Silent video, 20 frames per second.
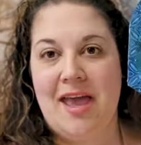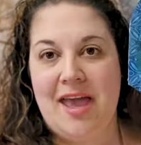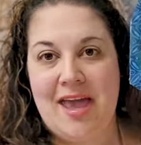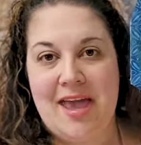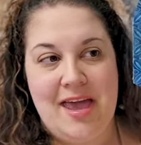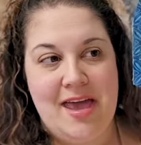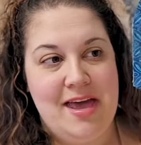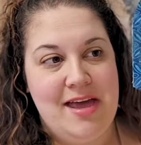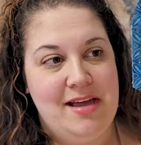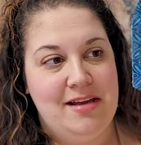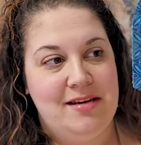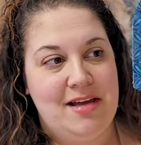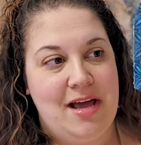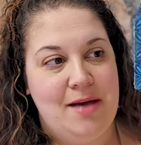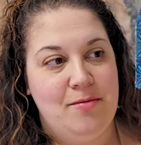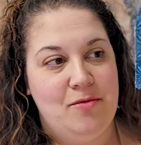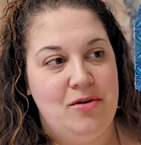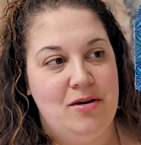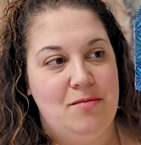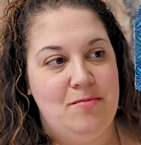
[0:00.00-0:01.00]
and
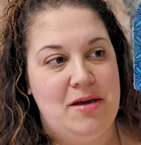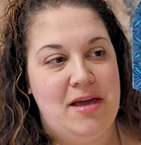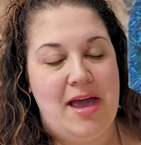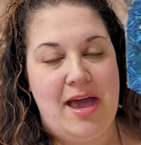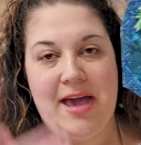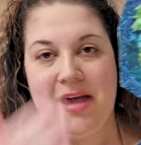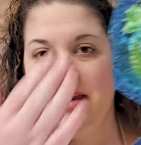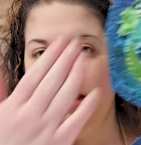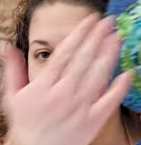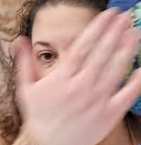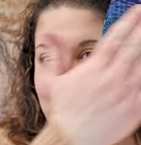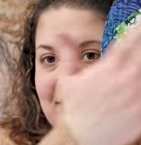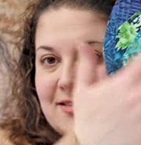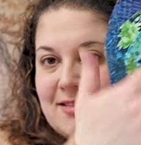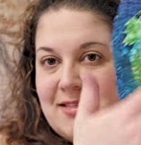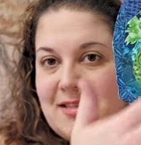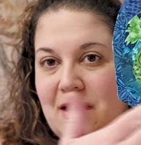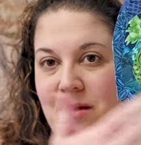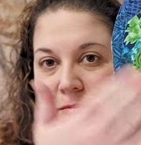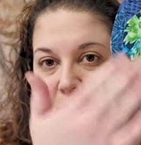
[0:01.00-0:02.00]
I'm going to be adding
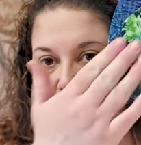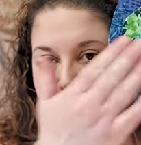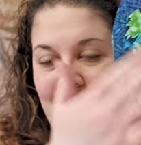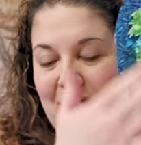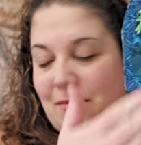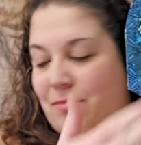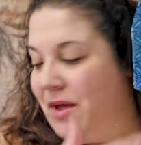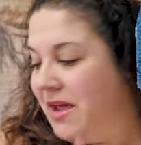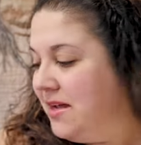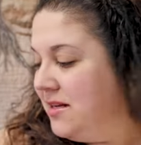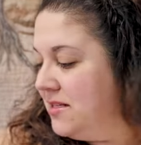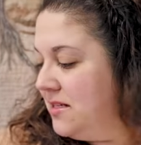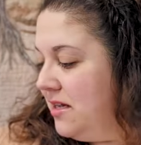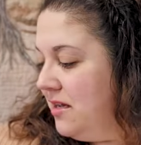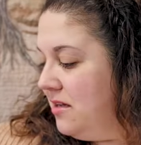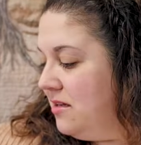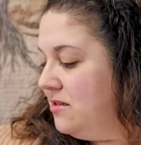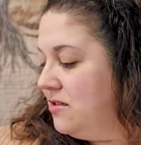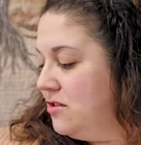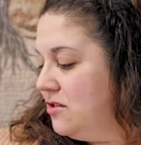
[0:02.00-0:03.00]
some thread
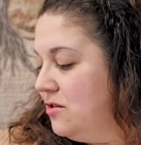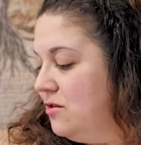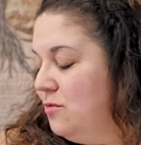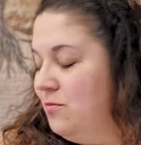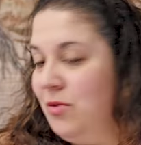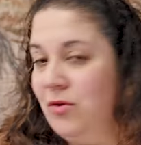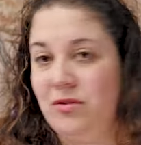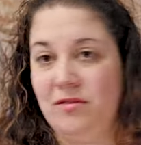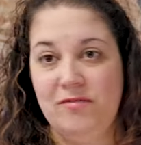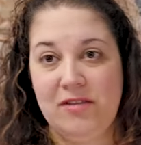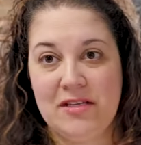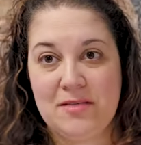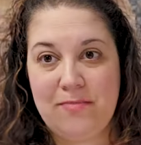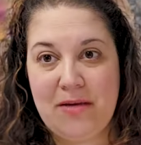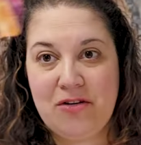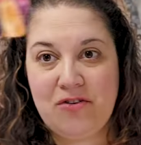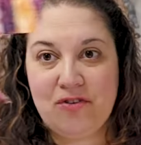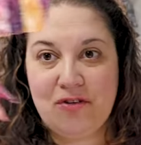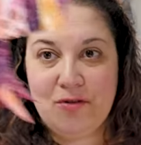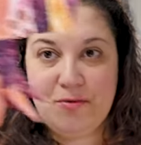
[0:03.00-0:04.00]
painting to both of these
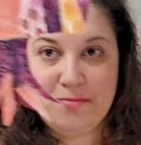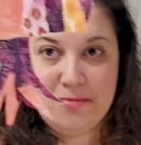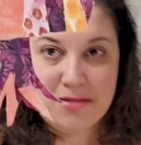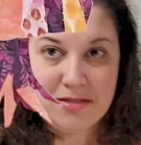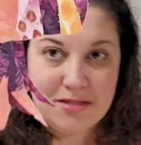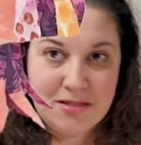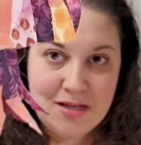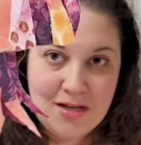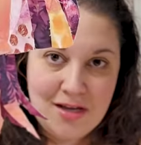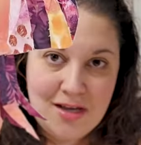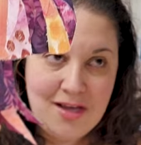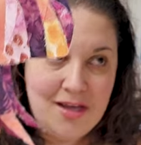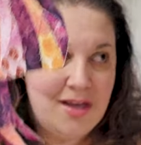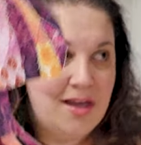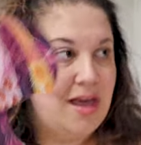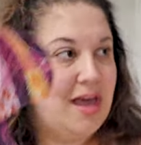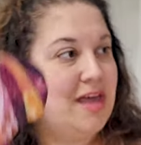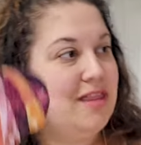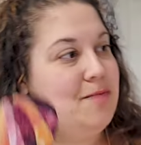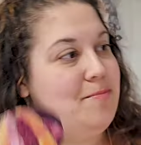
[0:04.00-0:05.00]
mushrooms
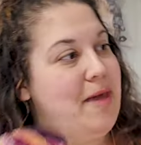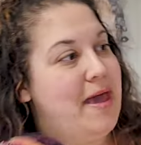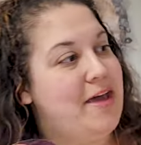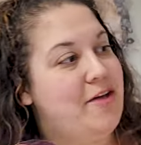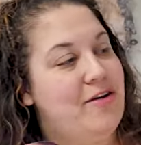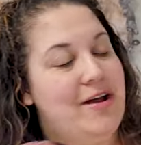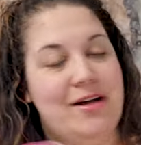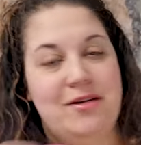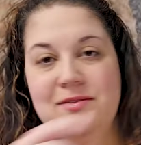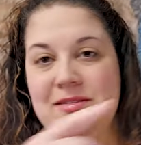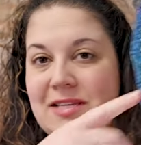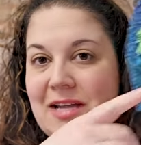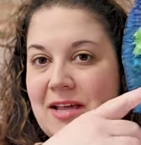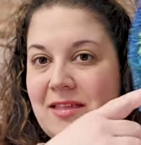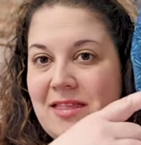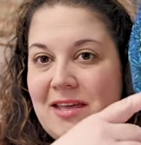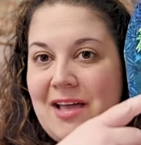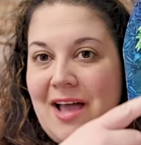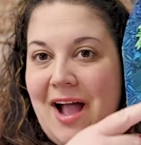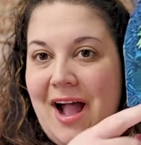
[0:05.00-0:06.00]
and the backgrounds. And I
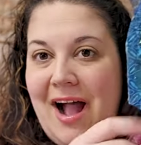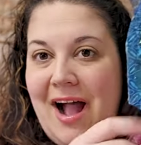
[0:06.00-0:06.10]
think